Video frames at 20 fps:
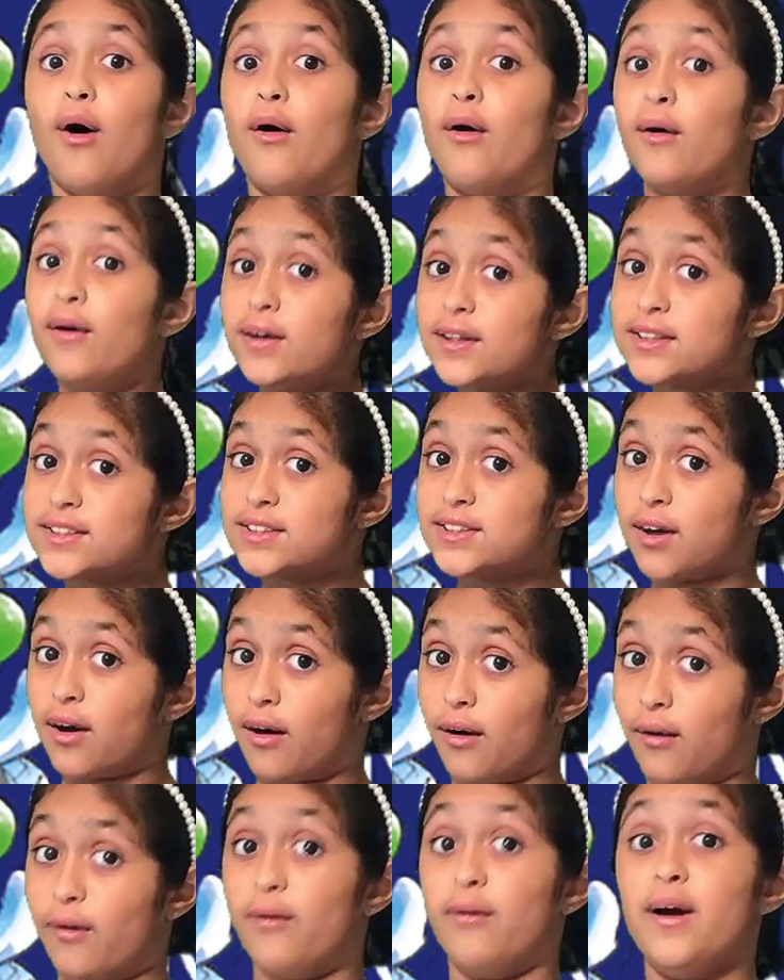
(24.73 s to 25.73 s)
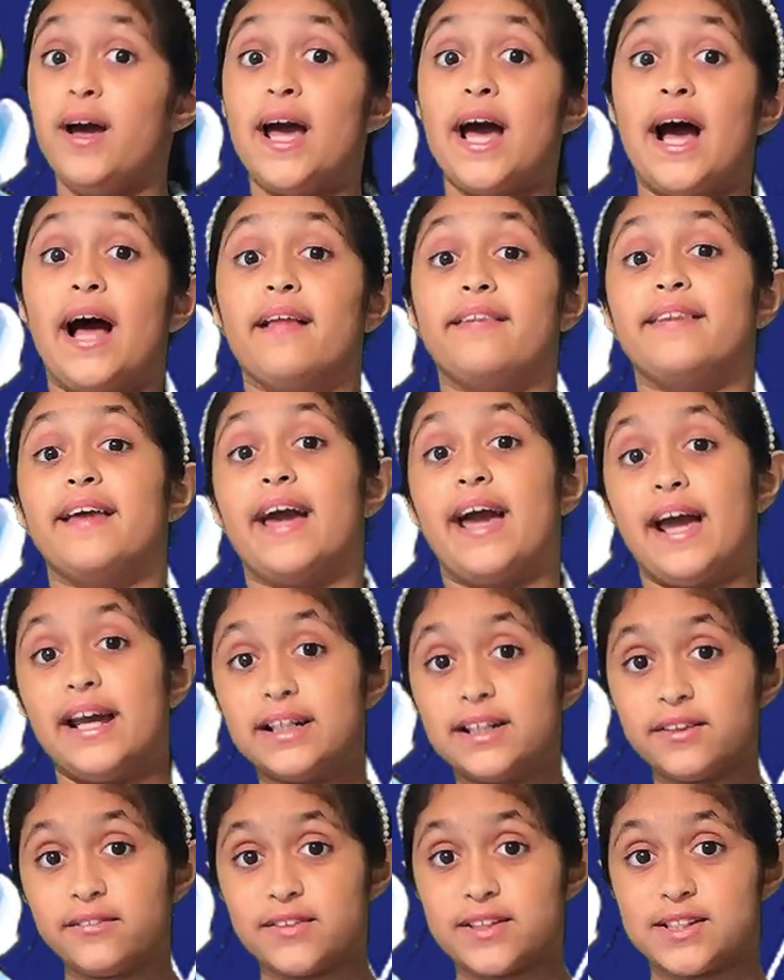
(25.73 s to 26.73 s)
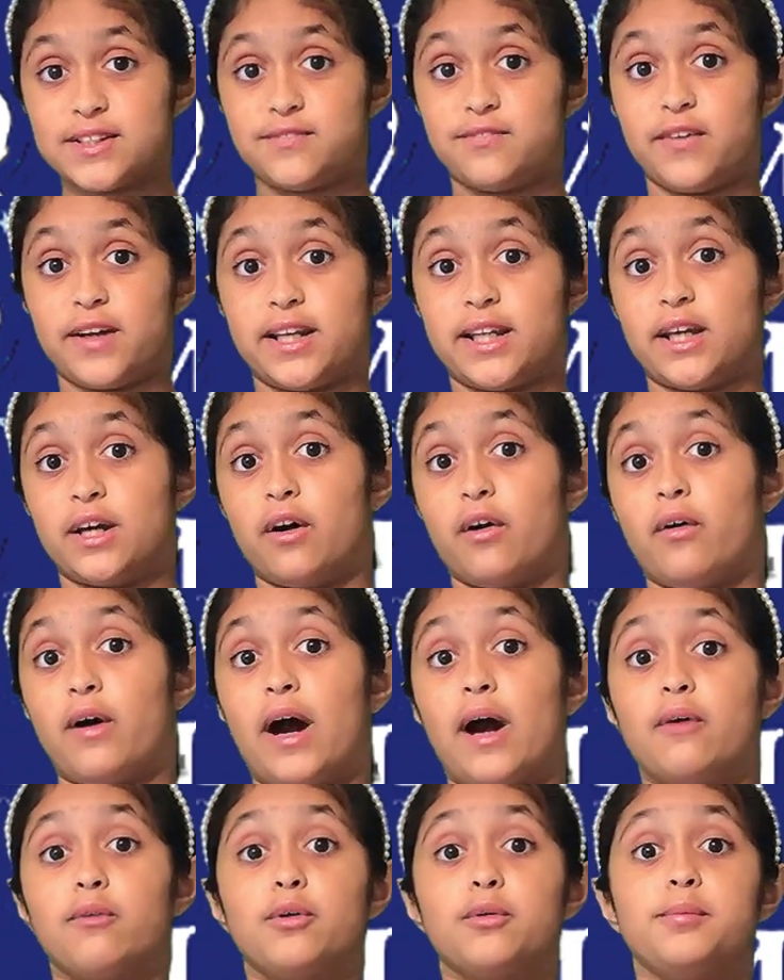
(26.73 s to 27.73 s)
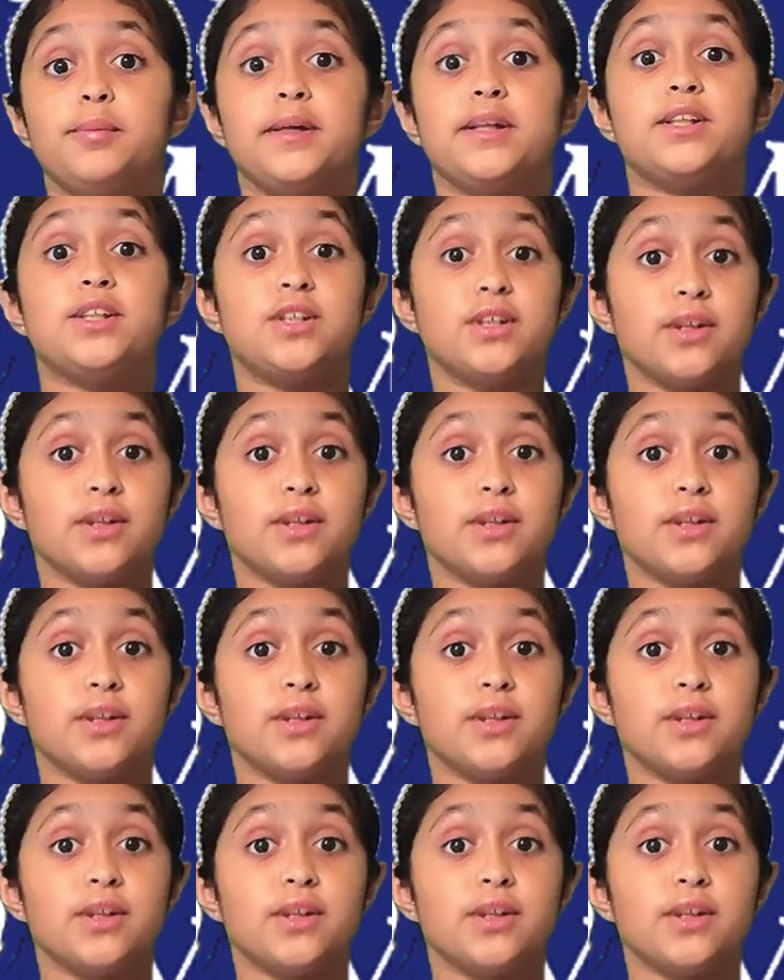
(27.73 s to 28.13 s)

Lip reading: Also, at the end of this video, I will be